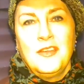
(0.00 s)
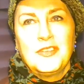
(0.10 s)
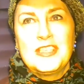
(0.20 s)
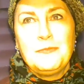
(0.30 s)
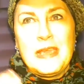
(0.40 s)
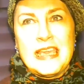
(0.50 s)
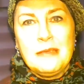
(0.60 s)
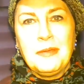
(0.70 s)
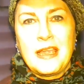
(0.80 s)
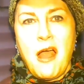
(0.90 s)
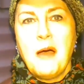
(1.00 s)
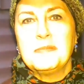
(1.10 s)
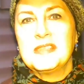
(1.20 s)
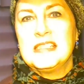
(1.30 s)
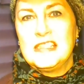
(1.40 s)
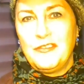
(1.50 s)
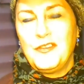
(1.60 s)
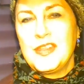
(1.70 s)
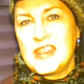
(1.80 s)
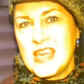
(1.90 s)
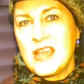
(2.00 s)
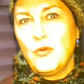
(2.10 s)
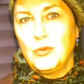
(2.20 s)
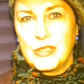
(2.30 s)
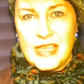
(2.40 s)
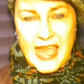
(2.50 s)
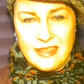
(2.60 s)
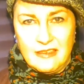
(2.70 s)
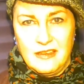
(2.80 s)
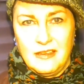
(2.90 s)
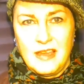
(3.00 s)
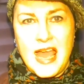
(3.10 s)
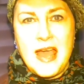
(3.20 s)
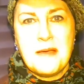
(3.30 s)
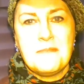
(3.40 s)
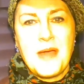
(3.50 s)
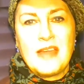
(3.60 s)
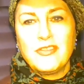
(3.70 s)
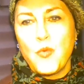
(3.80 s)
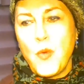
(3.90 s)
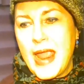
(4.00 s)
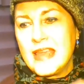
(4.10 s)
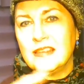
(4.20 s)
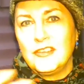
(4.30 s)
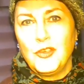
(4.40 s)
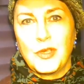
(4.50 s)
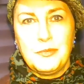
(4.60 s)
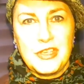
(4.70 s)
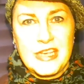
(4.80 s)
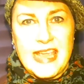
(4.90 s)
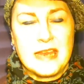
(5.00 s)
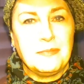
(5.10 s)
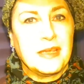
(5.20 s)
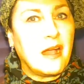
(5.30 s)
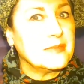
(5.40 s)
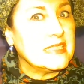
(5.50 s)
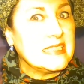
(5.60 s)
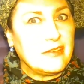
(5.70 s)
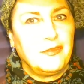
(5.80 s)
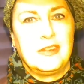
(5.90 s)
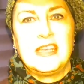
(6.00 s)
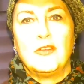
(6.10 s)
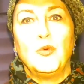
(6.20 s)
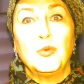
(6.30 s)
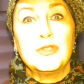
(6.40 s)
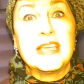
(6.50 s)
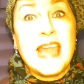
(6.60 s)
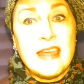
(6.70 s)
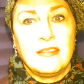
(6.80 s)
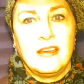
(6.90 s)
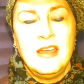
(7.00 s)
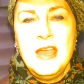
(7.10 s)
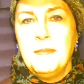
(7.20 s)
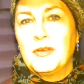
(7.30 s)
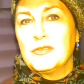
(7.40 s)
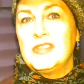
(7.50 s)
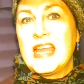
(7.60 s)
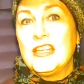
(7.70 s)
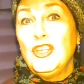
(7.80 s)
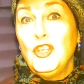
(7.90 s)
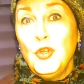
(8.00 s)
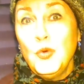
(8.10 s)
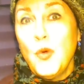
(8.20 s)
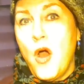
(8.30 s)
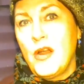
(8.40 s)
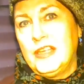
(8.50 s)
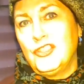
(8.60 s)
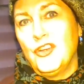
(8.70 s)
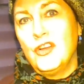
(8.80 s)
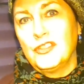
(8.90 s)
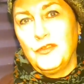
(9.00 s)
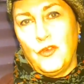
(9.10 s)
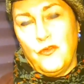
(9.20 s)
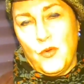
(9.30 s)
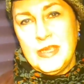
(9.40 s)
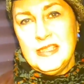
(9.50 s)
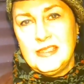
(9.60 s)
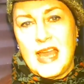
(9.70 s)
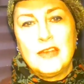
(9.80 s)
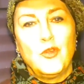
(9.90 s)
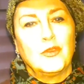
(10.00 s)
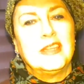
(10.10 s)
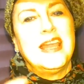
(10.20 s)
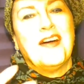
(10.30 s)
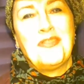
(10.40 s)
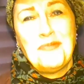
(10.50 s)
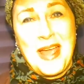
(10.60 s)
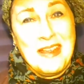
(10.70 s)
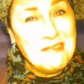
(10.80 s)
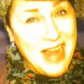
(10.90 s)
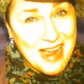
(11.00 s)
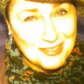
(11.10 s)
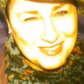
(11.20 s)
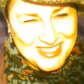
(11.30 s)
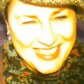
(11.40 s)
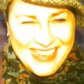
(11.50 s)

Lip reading: speaking becomes a different thing altogether, and the way that you communicate becomes a different thing altogether, because then you are in charge of your voice and not the other way around.